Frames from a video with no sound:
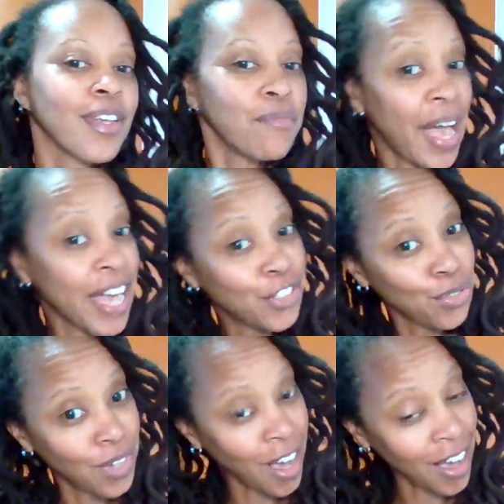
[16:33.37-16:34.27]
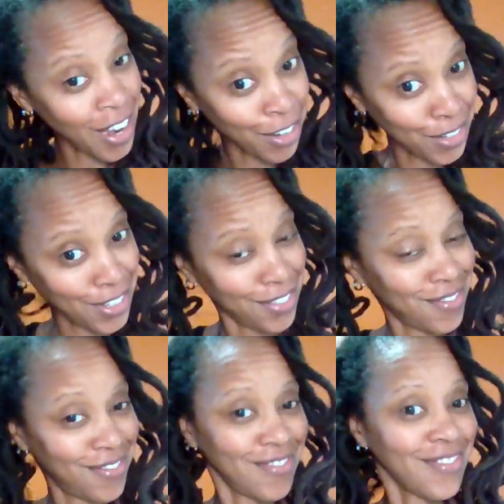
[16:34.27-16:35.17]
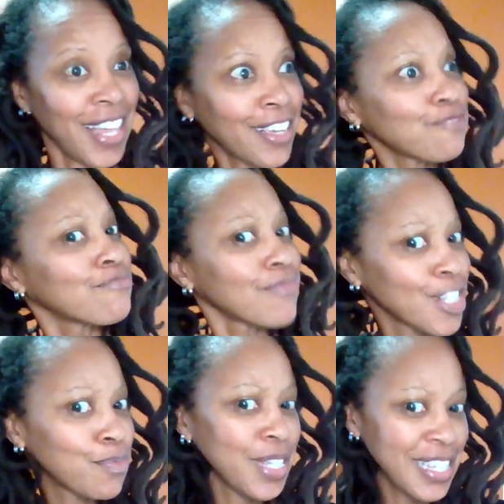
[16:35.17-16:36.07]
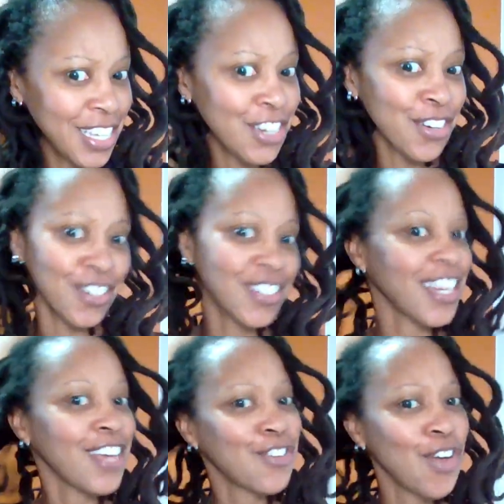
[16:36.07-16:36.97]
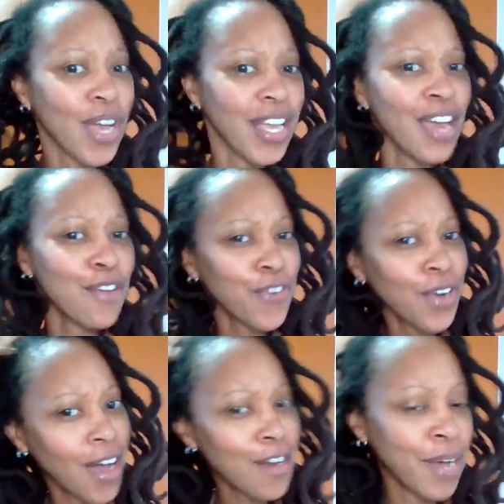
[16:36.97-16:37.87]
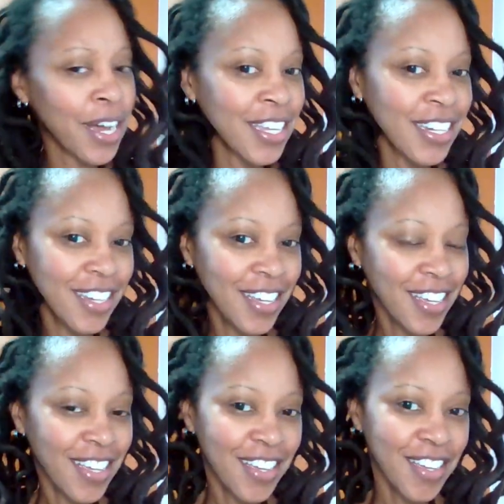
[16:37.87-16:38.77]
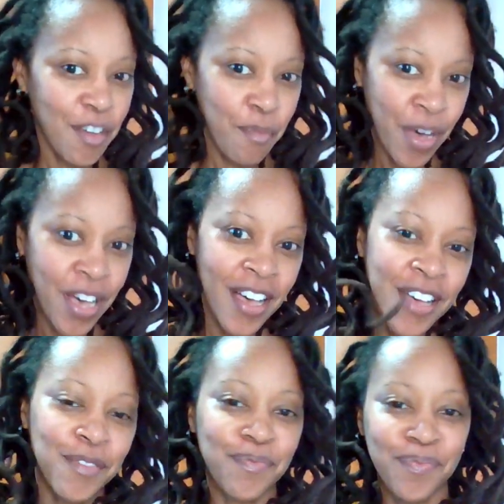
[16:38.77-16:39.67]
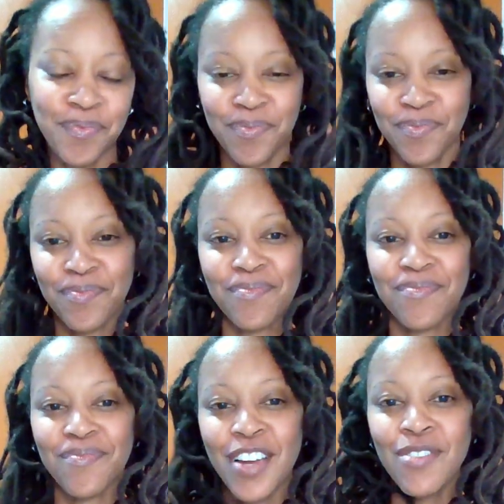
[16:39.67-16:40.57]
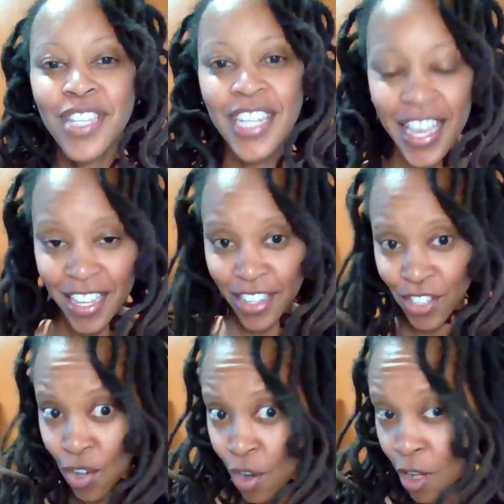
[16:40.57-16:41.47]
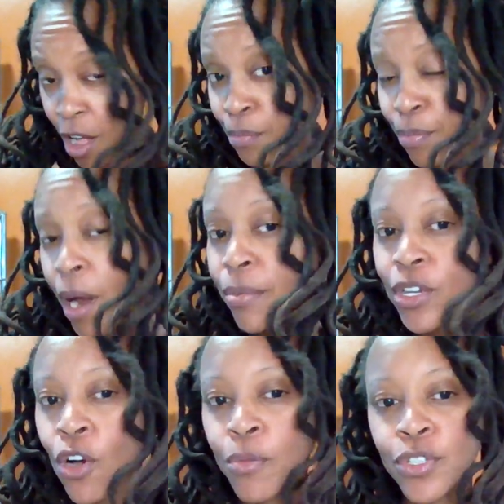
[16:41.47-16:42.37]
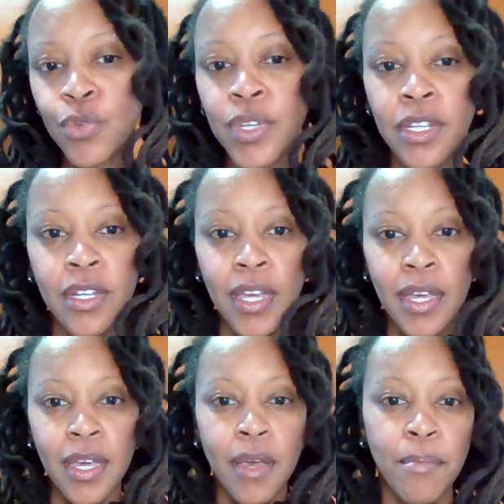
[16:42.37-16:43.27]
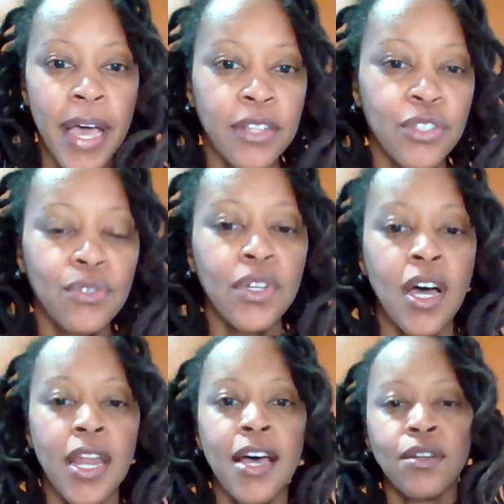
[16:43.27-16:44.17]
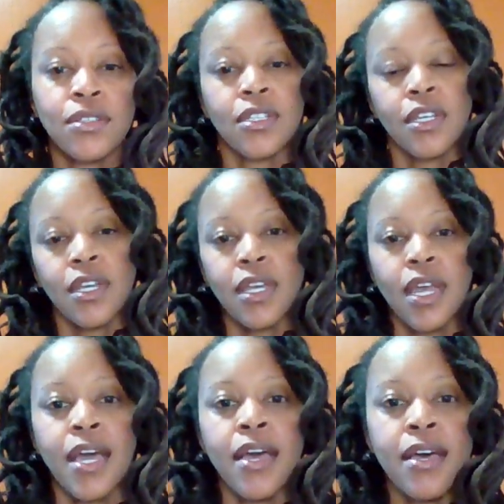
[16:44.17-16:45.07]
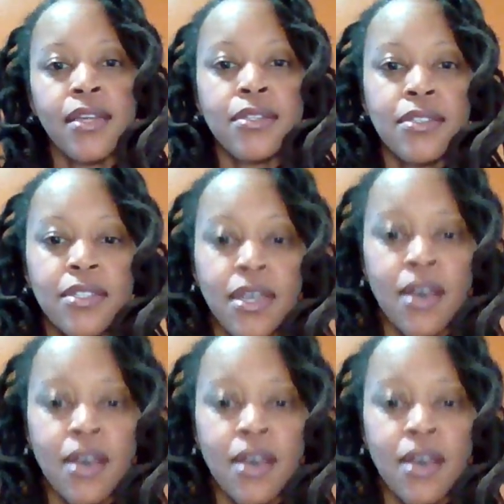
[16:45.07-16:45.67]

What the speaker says: Bantu knot outs. Like, it's been years, and I don't know, I kind of forgot about it. But I really like it. So I'll probably go between Bantu knot out and